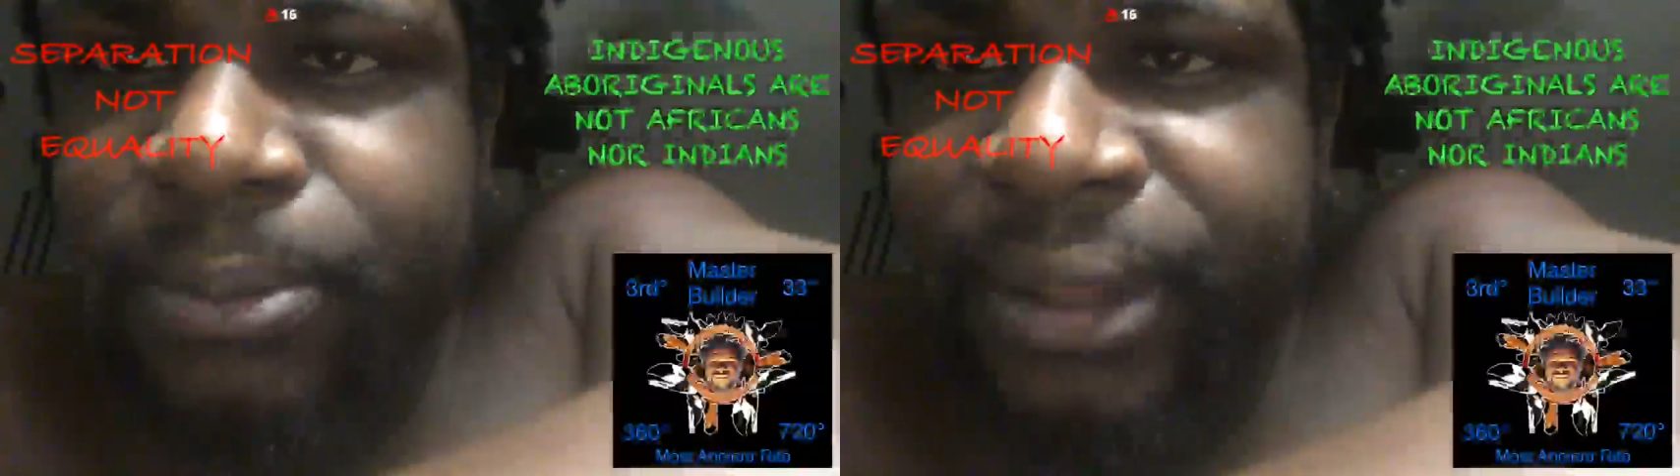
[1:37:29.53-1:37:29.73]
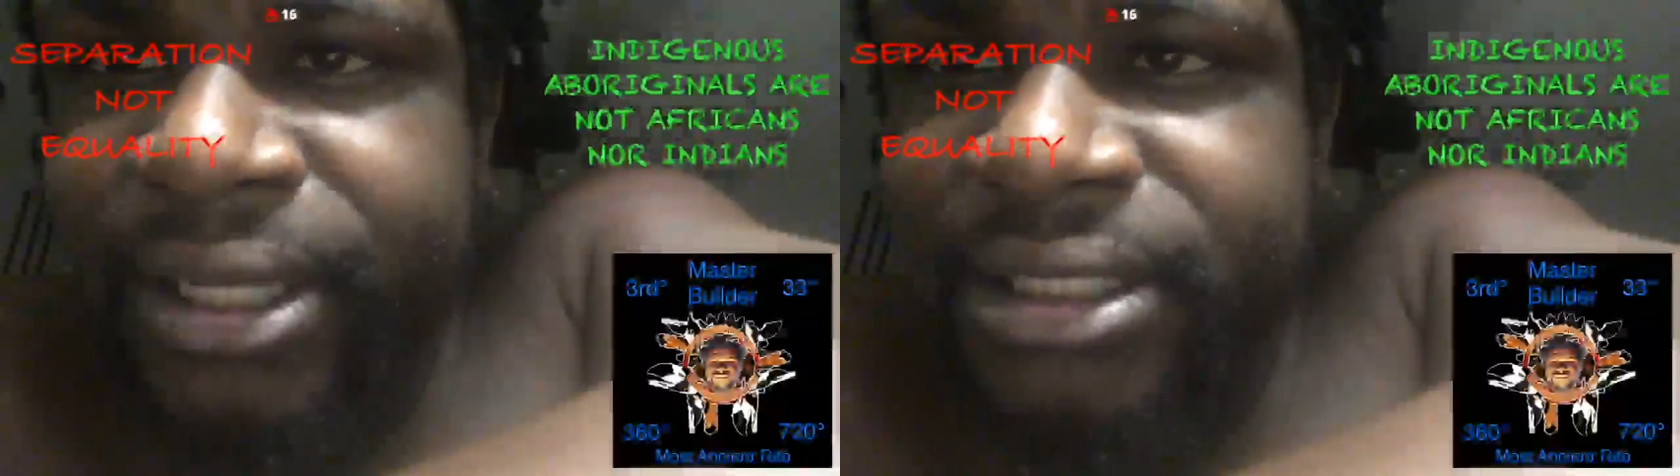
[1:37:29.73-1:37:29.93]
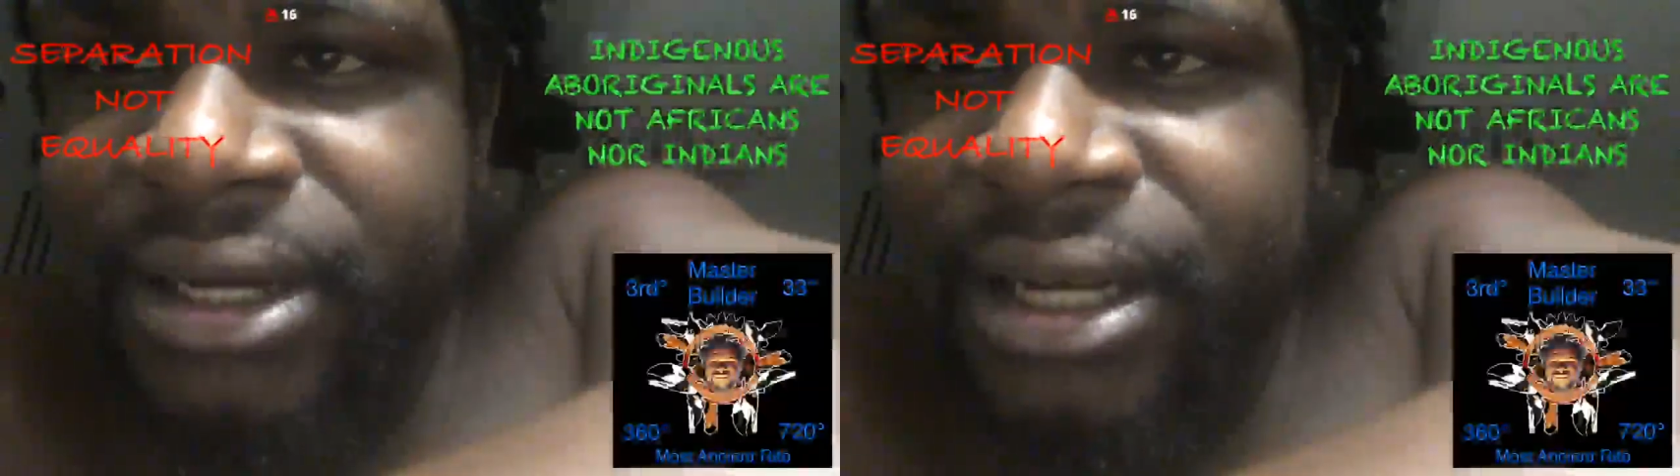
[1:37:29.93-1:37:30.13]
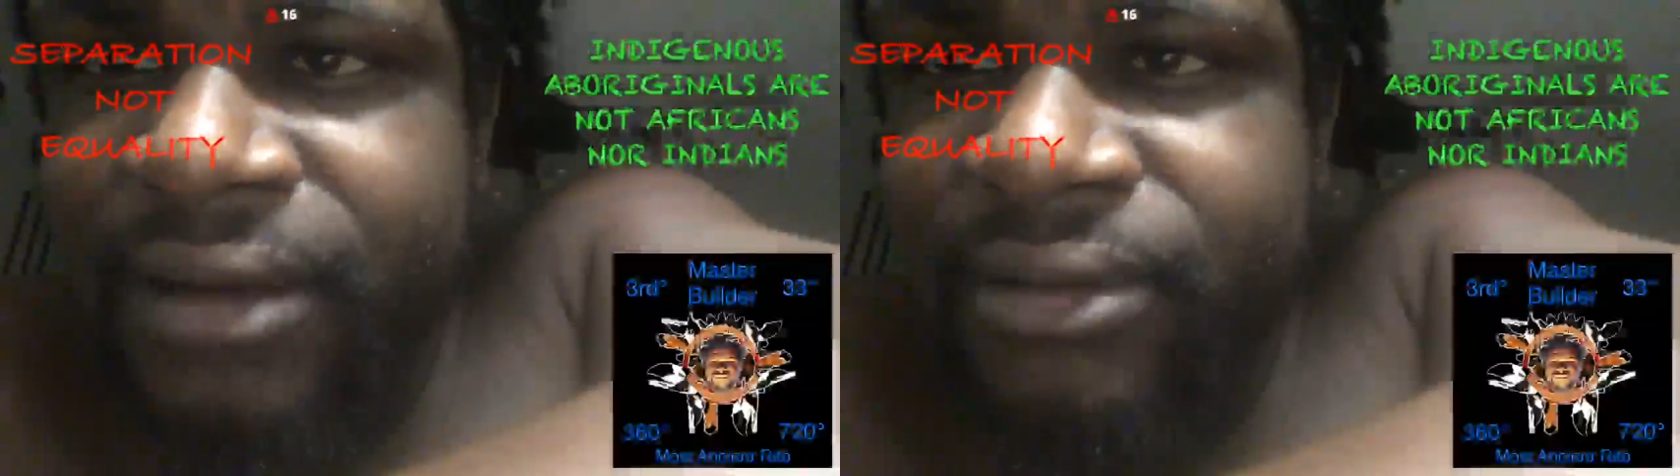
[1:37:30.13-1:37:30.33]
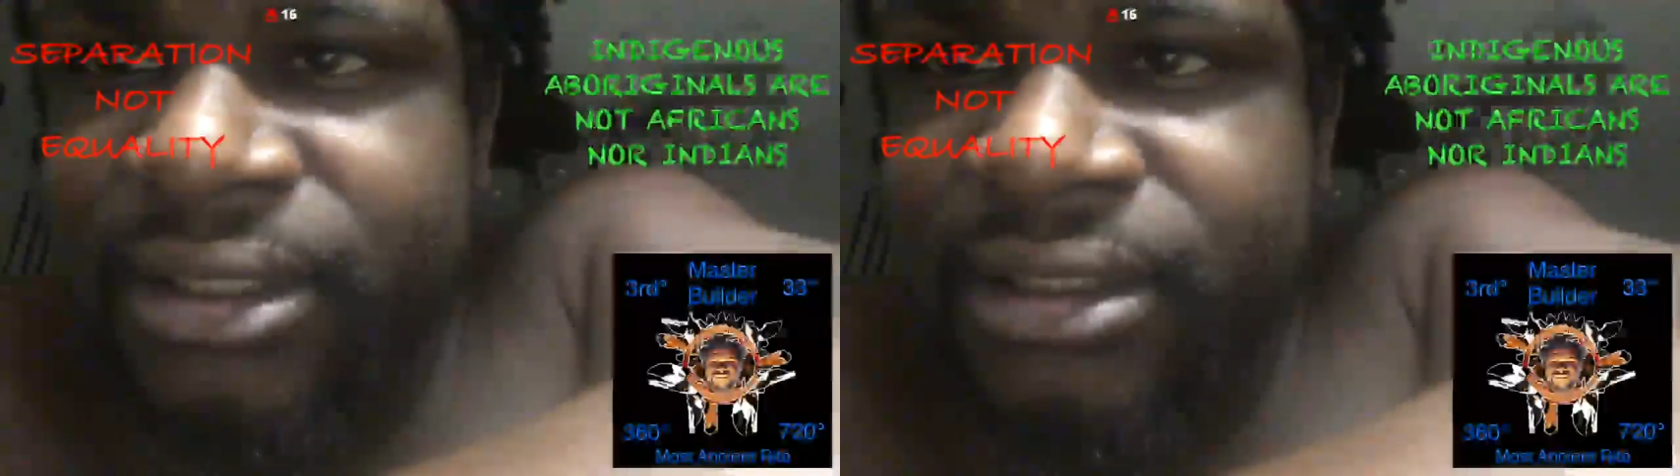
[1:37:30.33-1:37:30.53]
the planetary
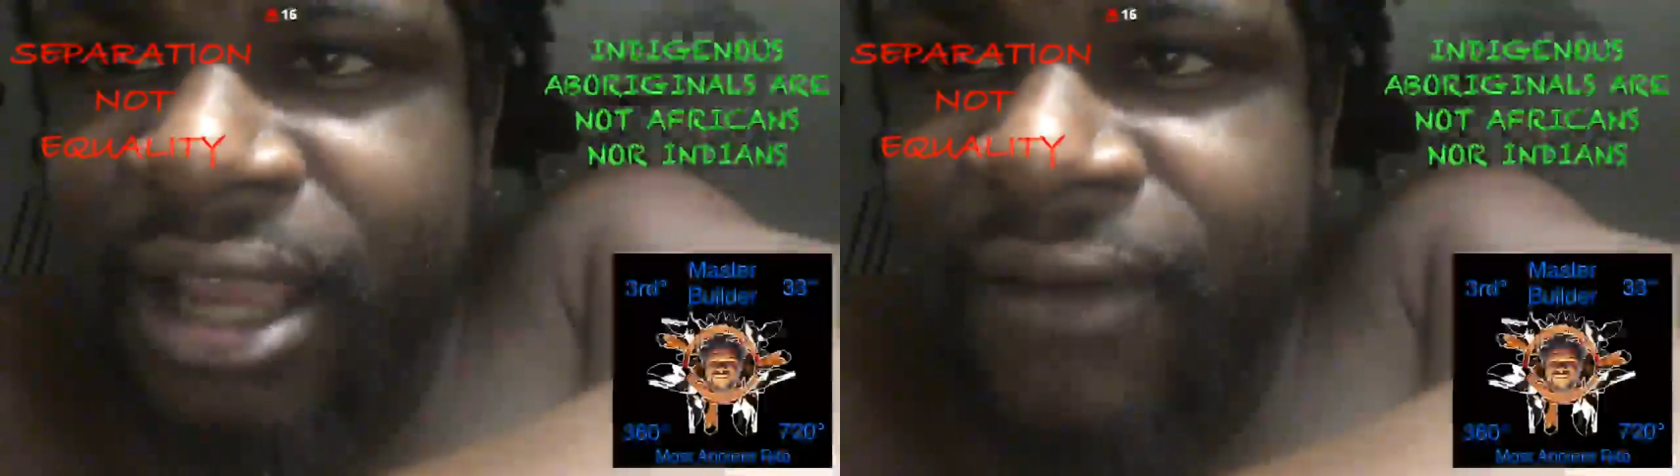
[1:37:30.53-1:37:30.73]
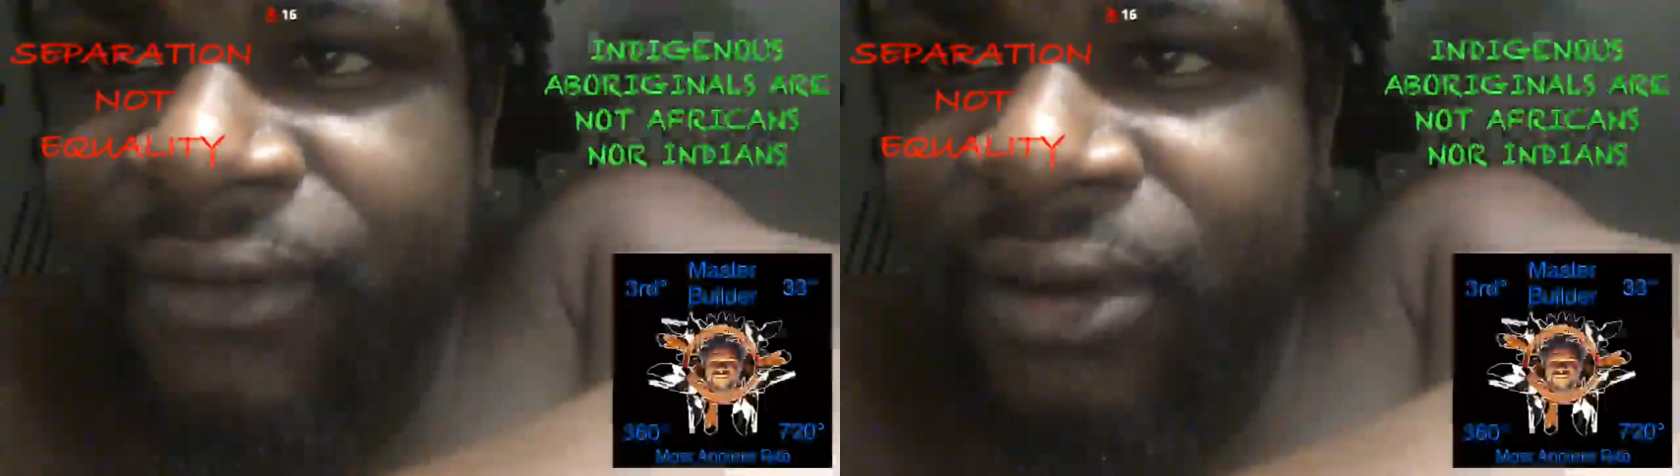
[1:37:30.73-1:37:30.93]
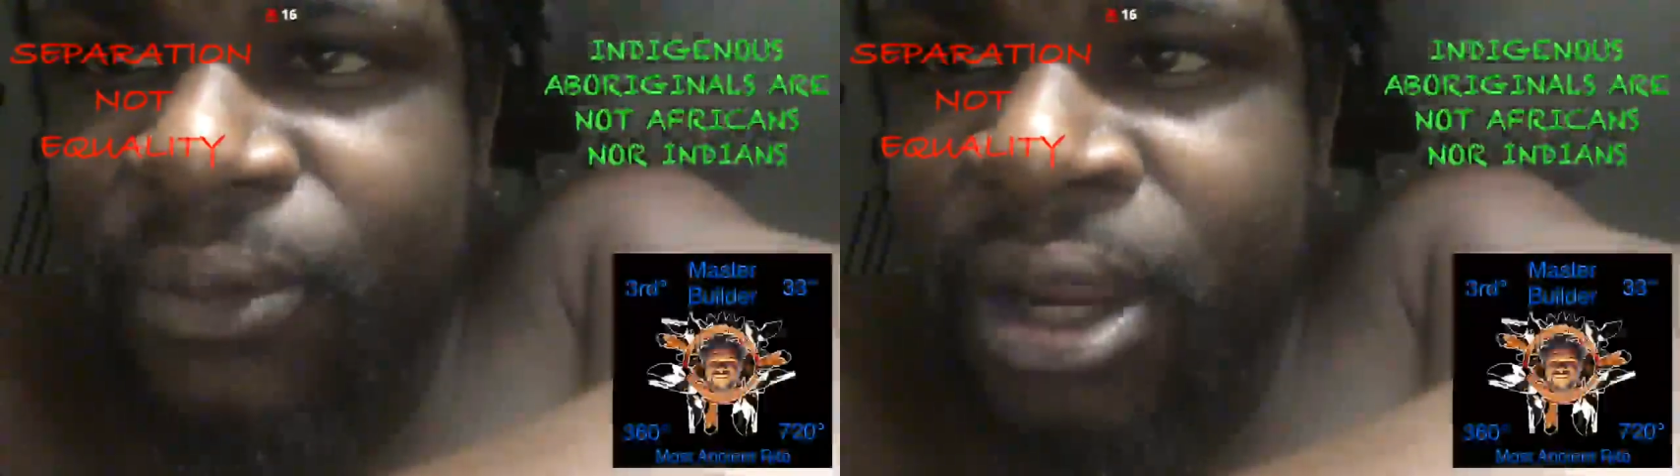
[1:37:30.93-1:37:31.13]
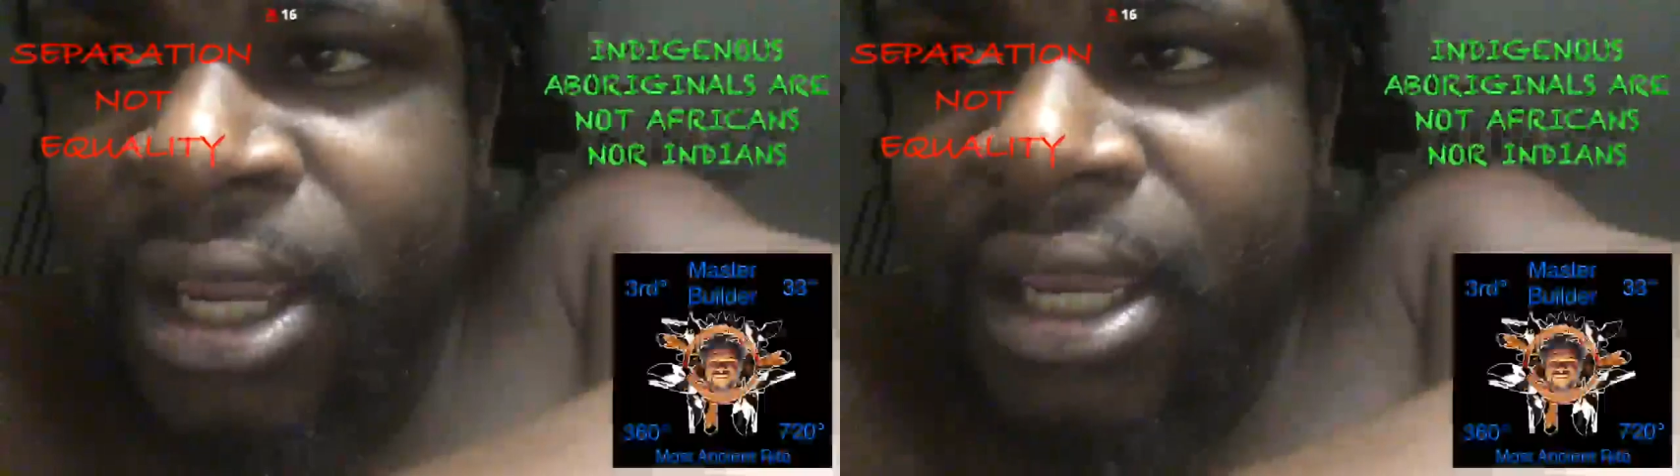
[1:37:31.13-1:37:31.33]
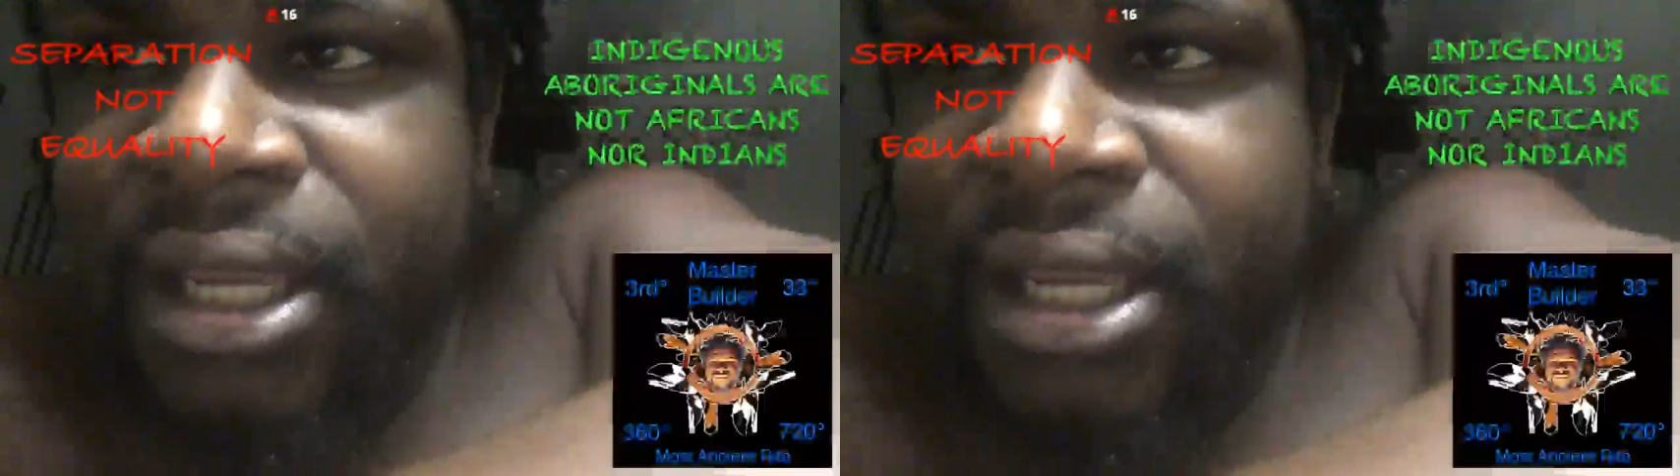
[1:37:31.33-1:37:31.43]
level to cipher and what